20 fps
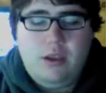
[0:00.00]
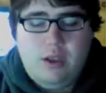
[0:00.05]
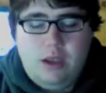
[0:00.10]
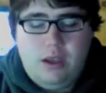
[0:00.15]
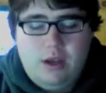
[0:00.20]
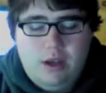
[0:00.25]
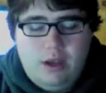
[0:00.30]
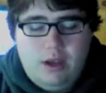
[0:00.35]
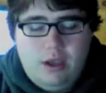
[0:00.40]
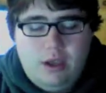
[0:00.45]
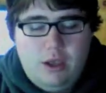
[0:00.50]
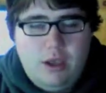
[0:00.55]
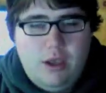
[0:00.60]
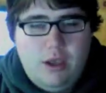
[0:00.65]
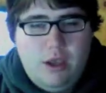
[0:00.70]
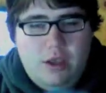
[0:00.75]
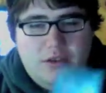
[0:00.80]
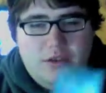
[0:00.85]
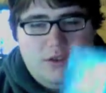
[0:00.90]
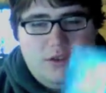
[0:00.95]
and
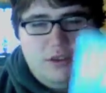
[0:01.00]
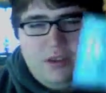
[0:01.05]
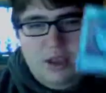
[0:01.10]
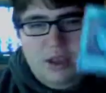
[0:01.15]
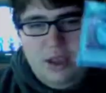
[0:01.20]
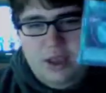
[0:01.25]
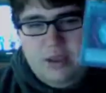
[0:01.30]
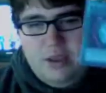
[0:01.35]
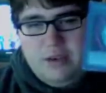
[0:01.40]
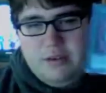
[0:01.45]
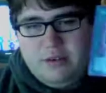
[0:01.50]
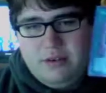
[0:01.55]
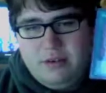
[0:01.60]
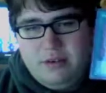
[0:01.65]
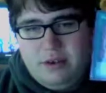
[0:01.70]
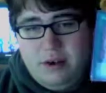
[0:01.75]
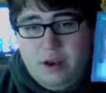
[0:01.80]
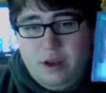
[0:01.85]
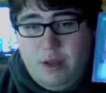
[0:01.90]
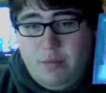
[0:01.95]
I'll see you guys
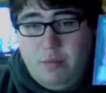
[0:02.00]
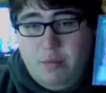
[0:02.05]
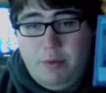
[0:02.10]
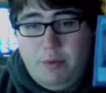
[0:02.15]
in a couple